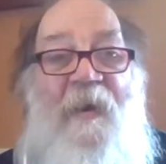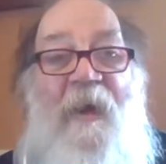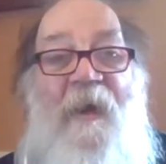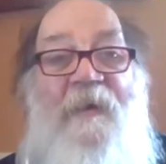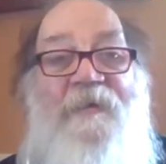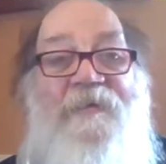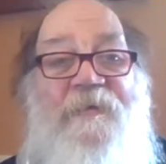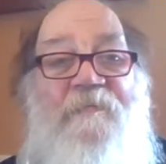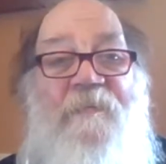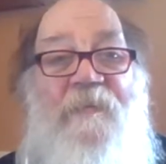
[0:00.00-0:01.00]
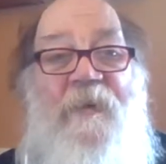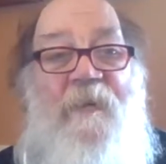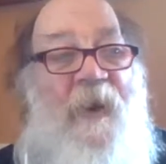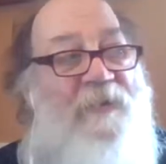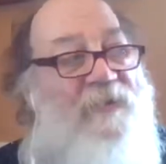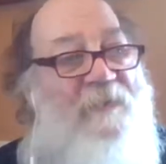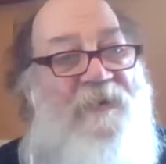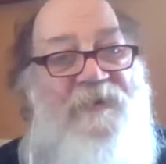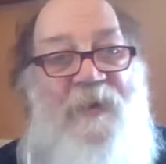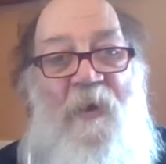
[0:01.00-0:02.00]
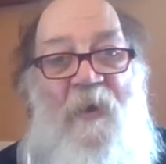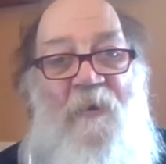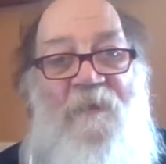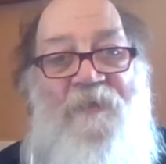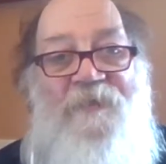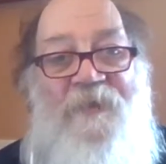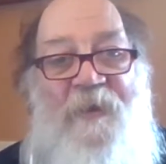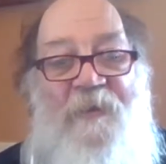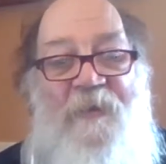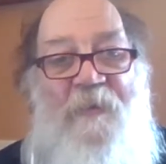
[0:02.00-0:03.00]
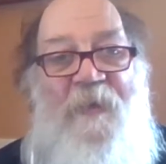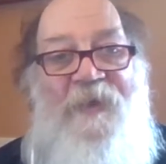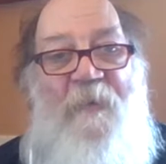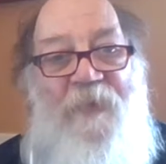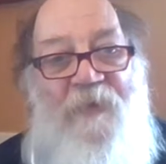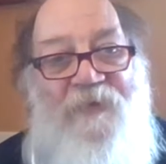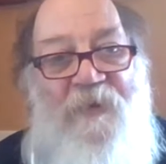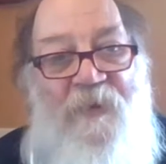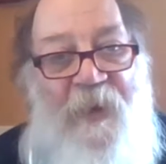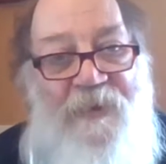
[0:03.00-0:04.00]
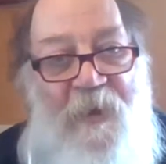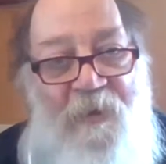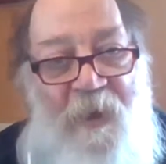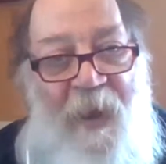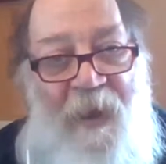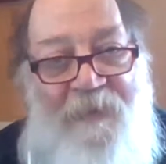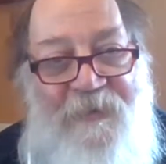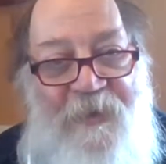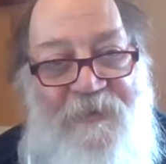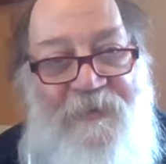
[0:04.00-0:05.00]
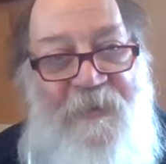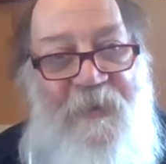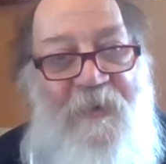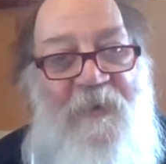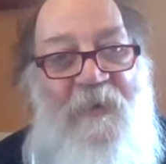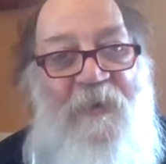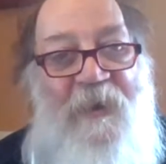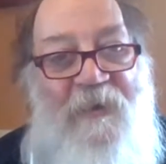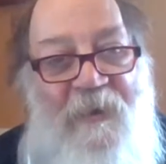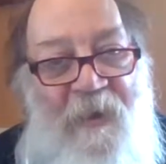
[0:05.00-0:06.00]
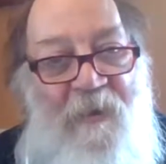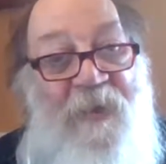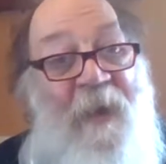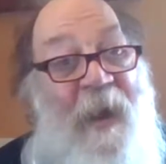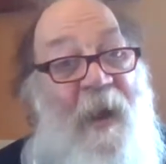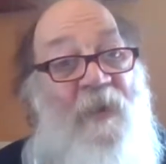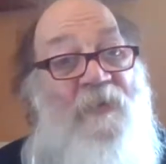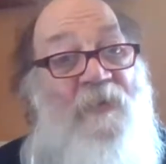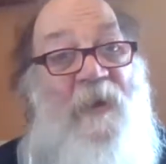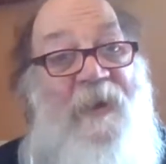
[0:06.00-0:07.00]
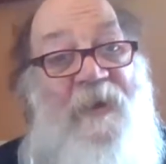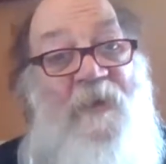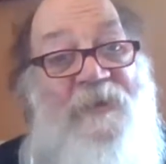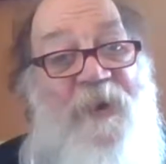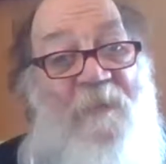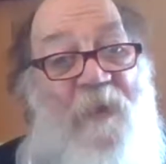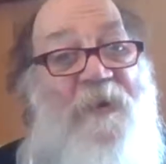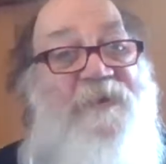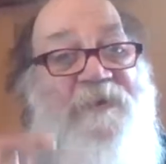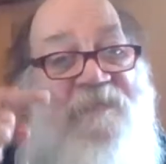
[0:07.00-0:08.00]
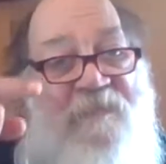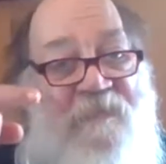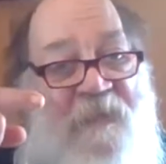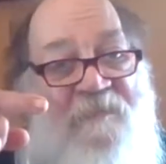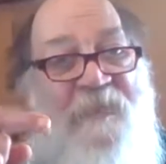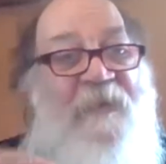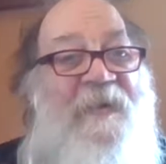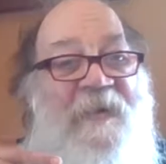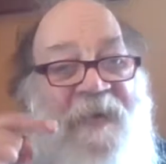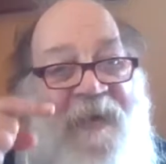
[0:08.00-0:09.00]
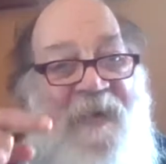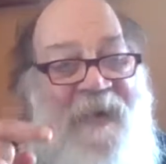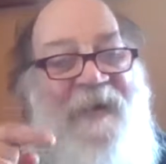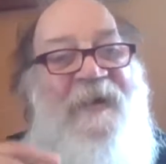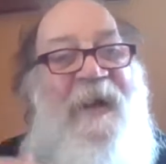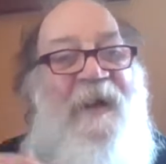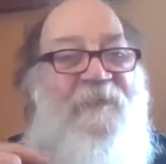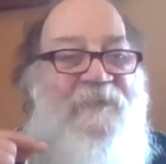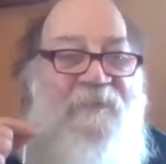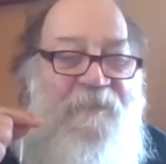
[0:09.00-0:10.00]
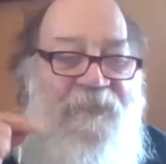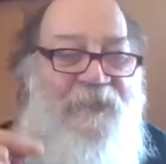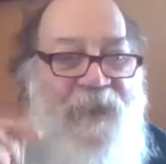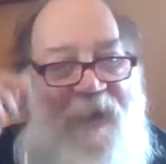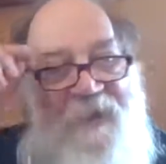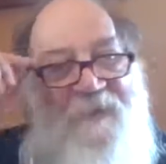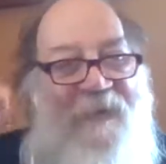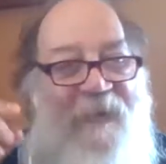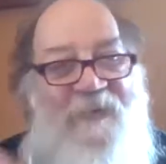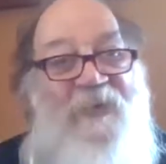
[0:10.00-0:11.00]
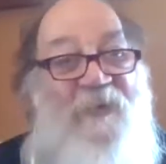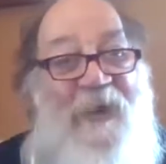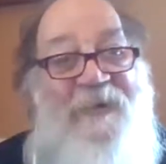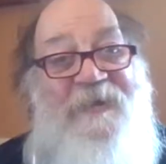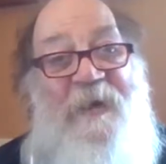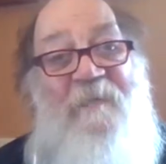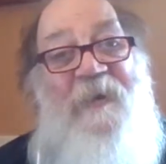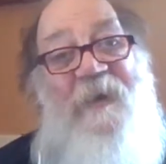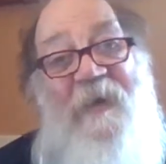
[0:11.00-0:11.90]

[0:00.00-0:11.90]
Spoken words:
as, not so much the overseer, but the person who had total access. Who could, the guy who was running it, who was the boss, he didn't have to do what I said, but